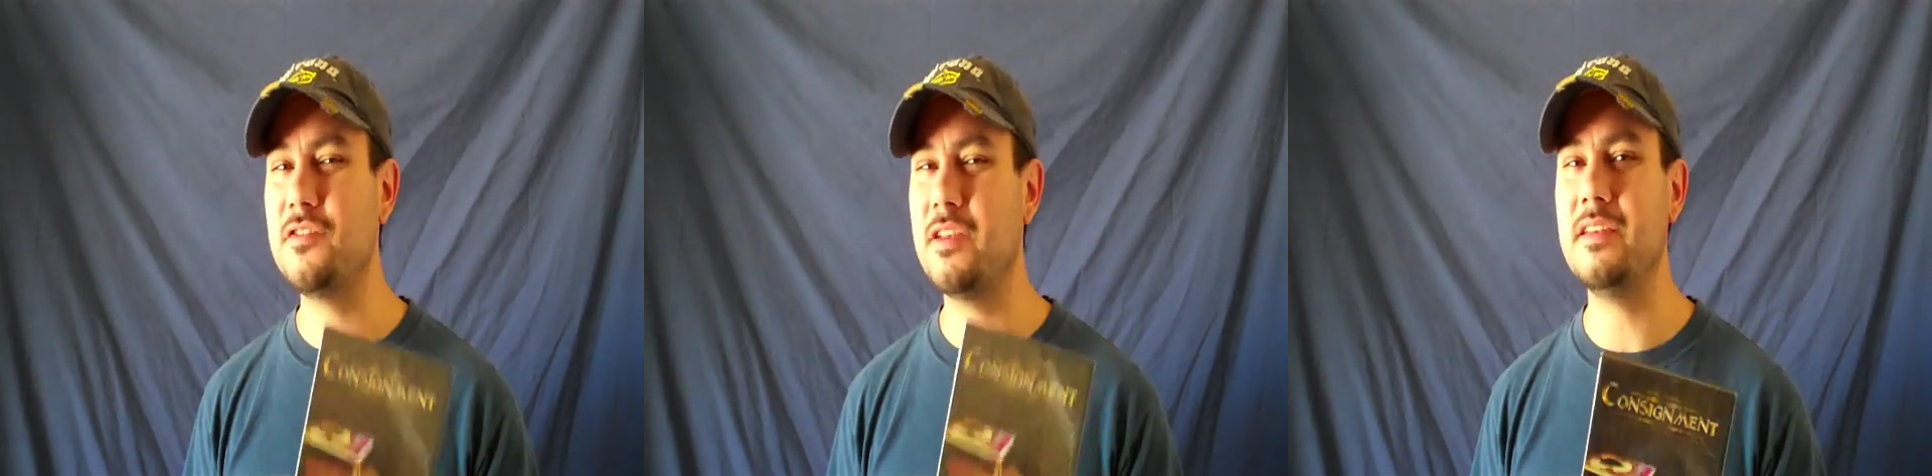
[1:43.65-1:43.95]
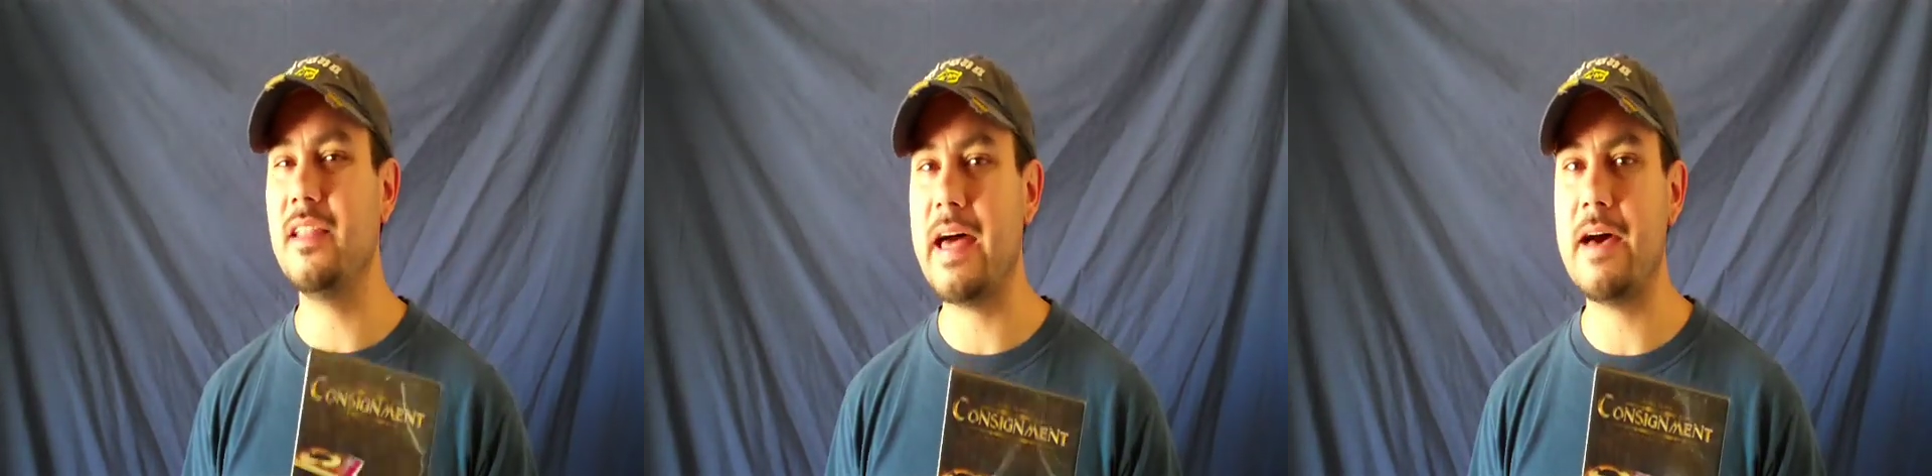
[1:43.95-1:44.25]

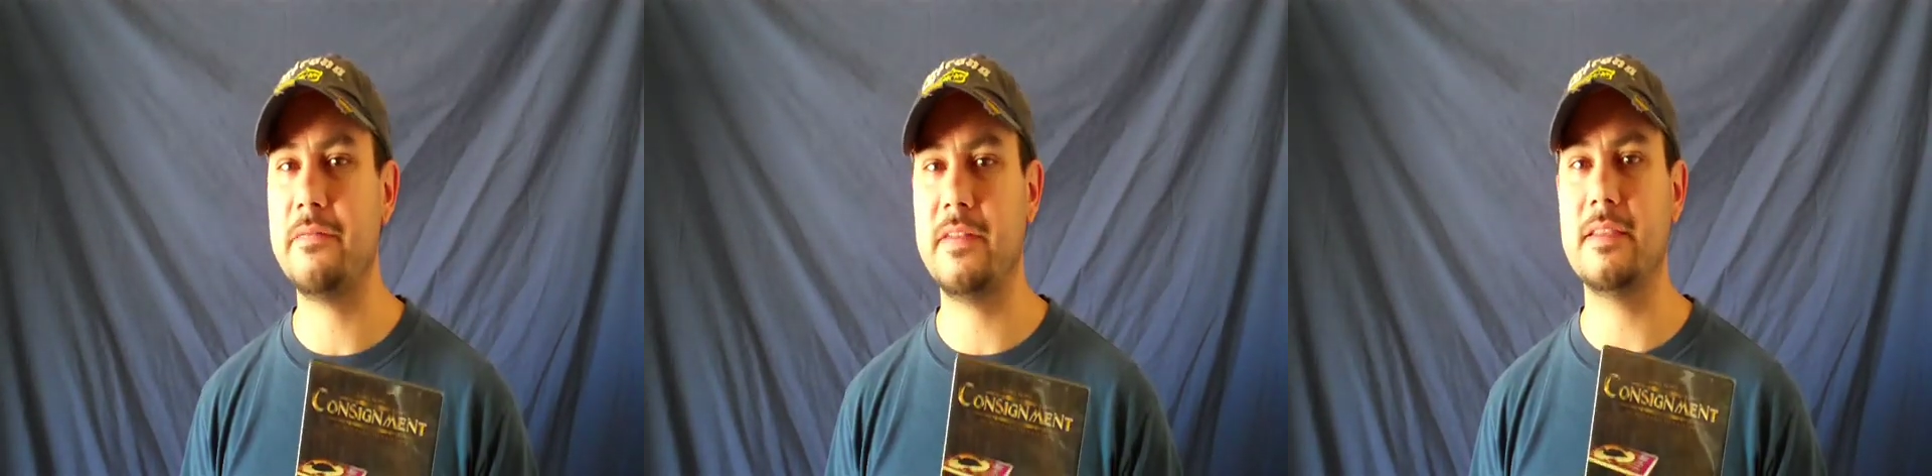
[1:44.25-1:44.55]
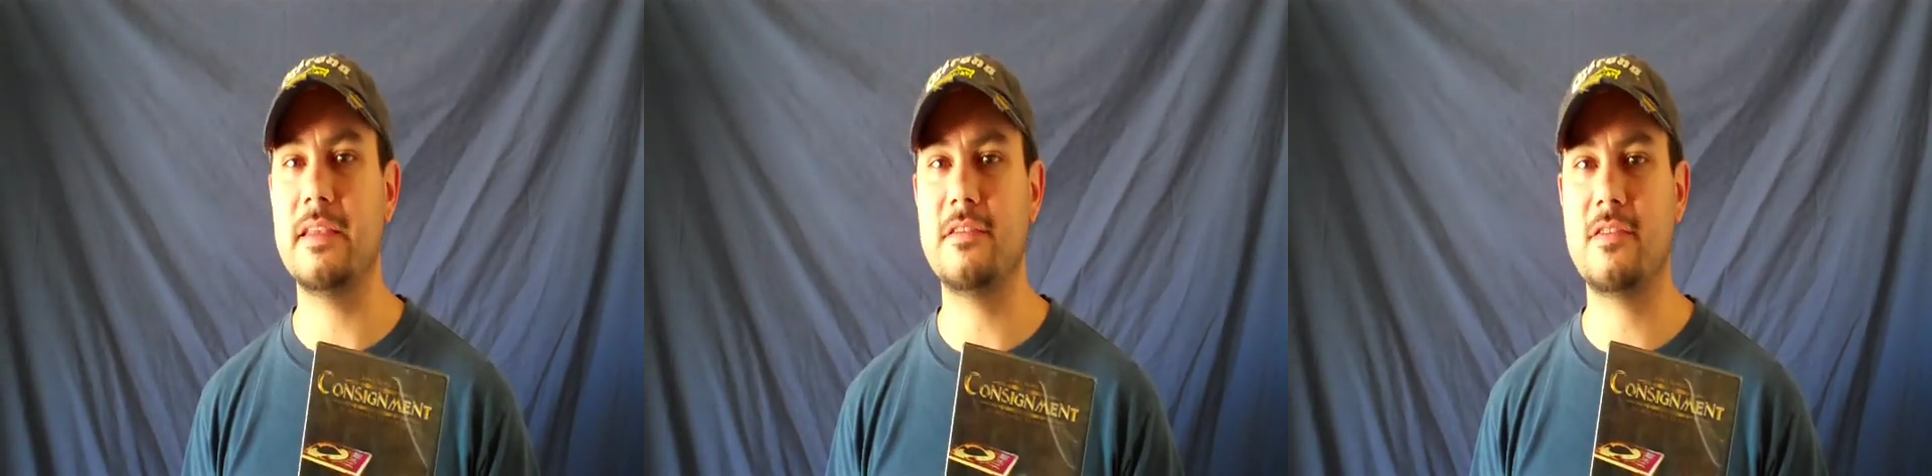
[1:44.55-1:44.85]
dozen
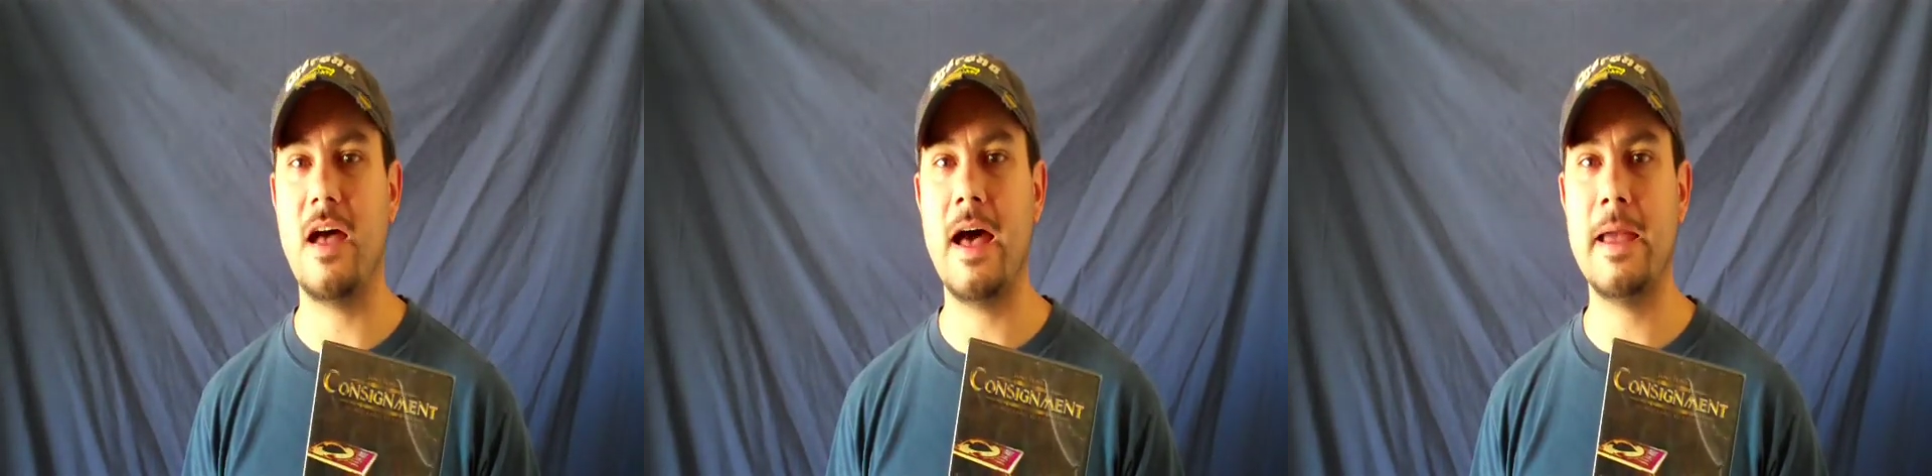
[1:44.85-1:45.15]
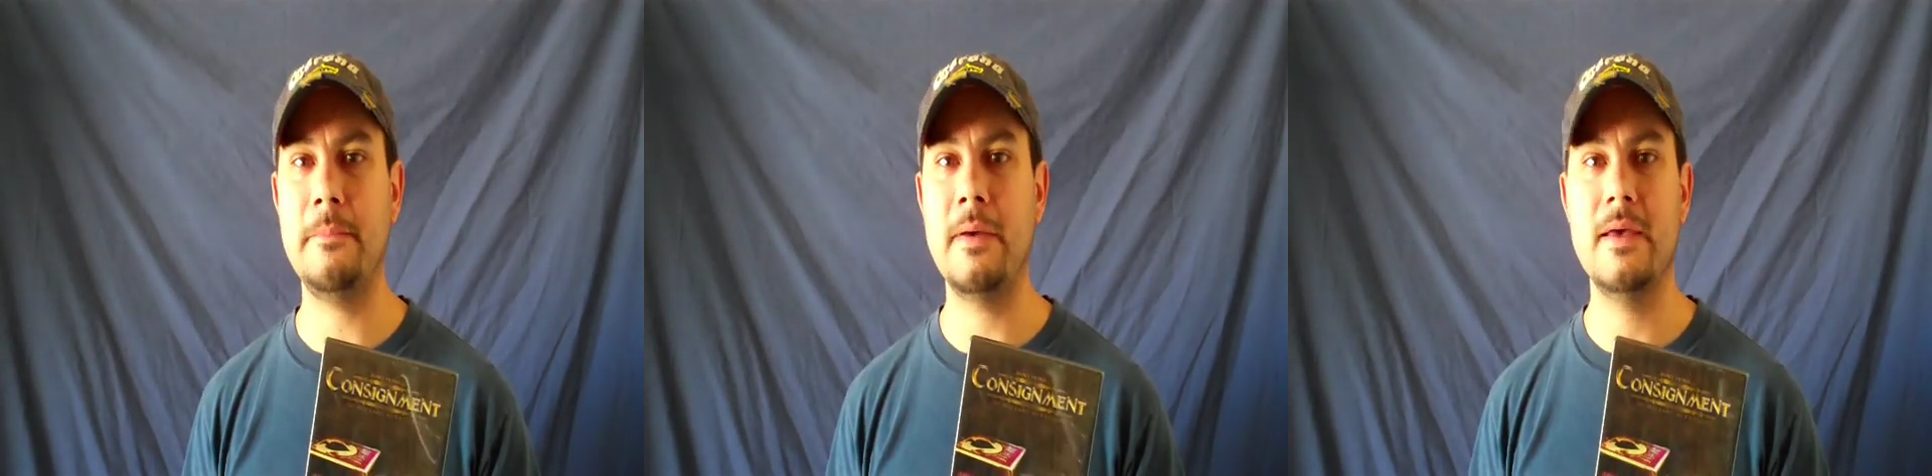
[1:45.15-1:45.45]
left at this
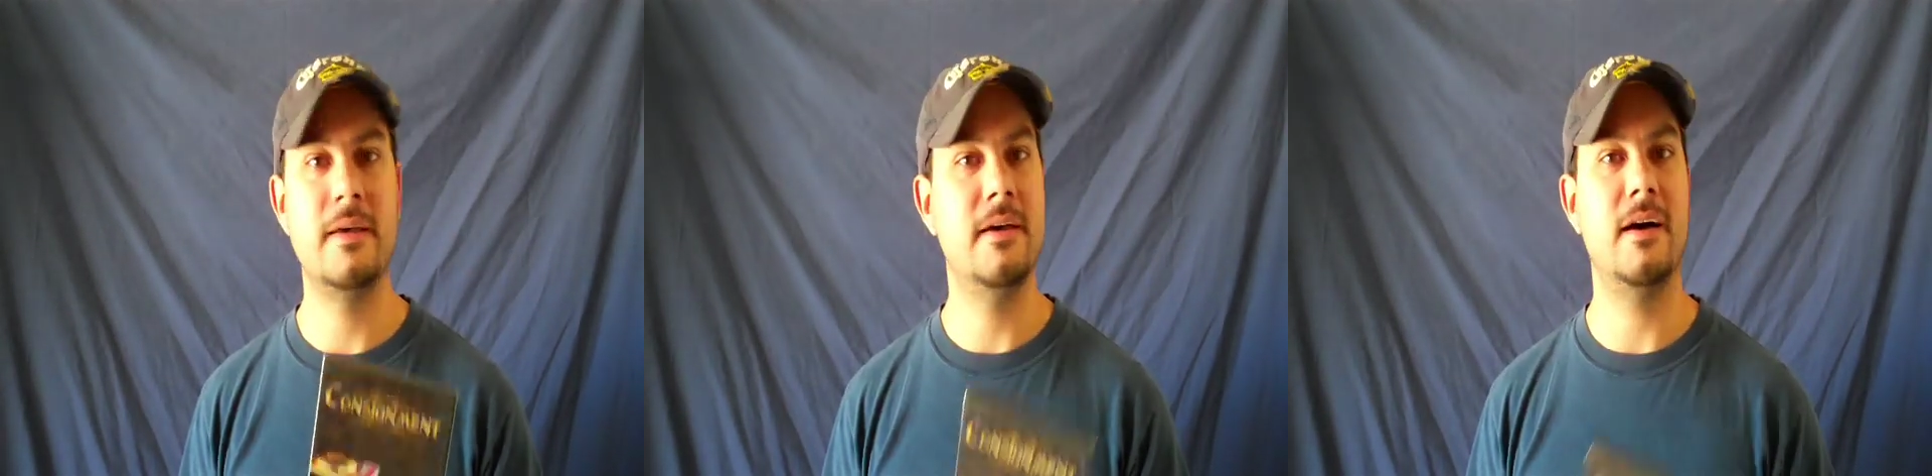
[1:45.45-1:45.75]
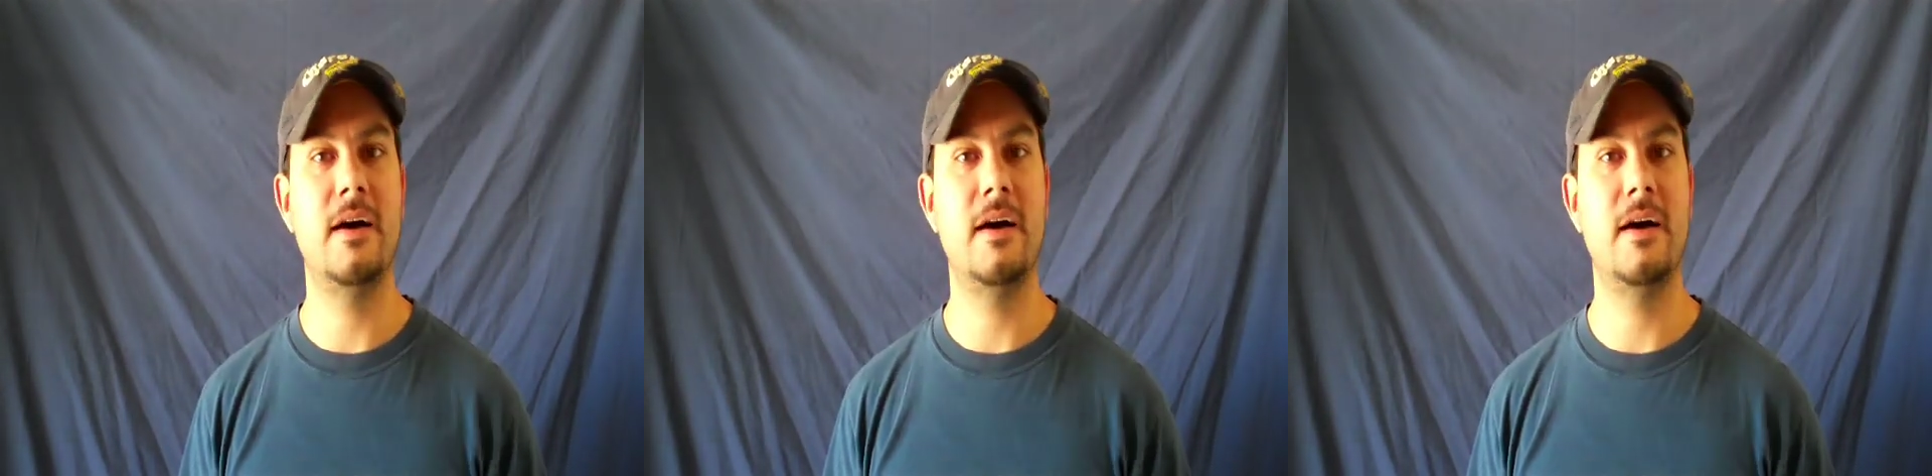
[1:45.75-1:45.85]
time.